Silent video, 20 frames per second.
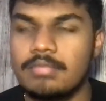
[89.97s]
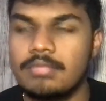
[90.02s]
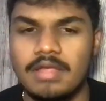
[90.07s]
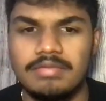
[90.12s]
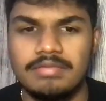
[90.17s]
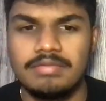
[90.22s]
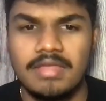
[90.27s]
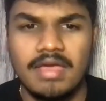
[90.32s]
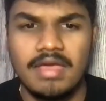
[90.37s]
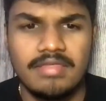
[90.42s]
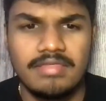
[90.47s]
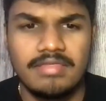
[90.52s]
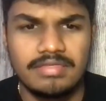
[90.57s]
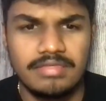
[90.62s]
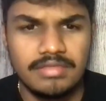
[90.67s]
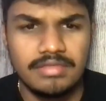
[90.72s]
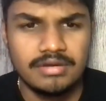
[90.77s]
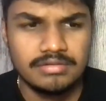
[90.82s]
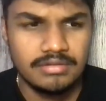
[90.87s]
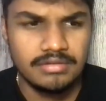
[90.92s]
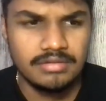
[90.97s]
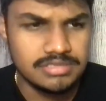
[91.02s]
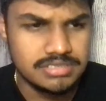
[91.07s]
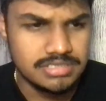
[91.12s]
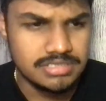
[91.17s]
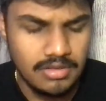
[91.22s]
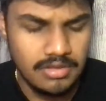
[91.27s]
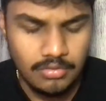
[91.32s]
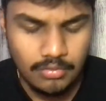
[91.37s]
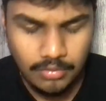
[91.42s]
Then there's the
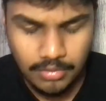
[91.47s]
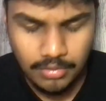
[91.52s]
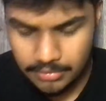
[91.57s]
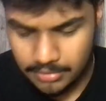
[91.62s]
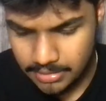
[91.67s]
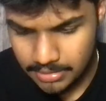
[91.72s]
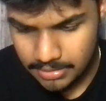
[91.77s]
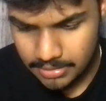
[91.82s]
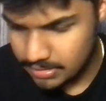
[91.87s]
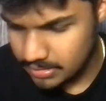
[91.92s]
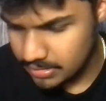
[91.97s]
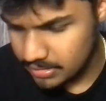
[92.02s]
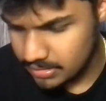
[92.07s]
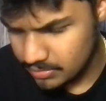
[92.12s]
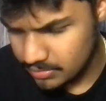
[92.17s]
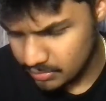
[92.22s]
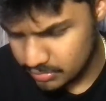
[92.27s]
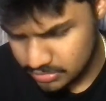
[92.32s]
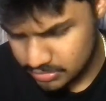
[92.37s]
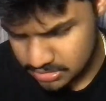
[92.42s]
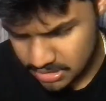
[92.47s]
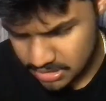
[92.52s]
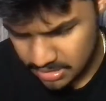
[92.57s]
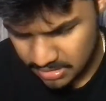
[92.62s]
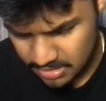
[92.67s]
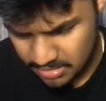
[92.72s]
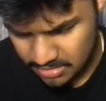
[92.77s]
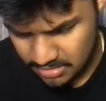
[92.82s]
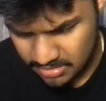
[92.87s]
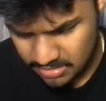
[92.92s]
other one, right? Who's that
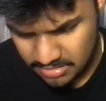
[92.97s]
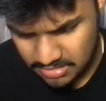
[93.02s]
guy?